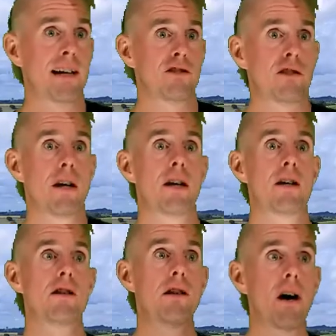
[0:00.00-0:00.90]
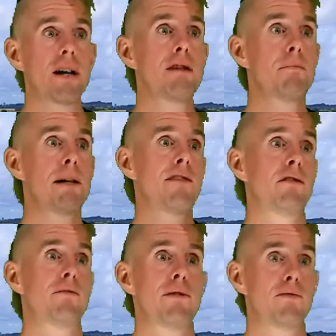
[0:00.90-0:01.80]
has nine
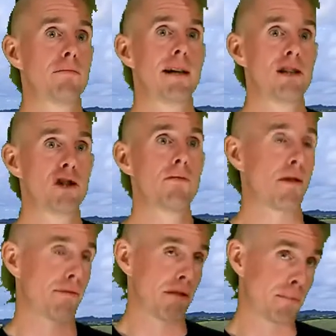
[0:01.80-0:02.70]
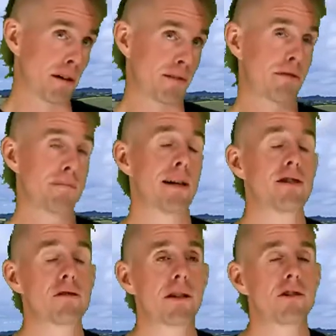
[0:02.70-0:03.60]
pieces of information, a 3x3
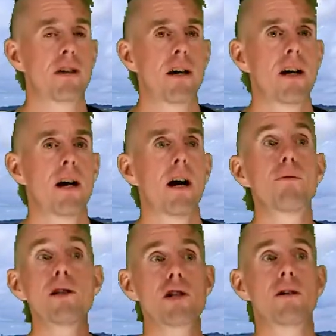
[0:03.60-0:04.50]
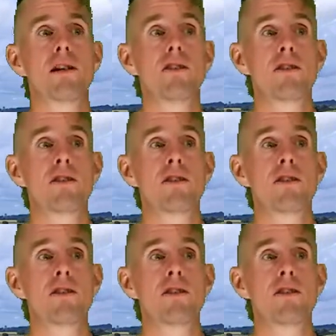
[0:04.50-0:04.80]
matrix, of which only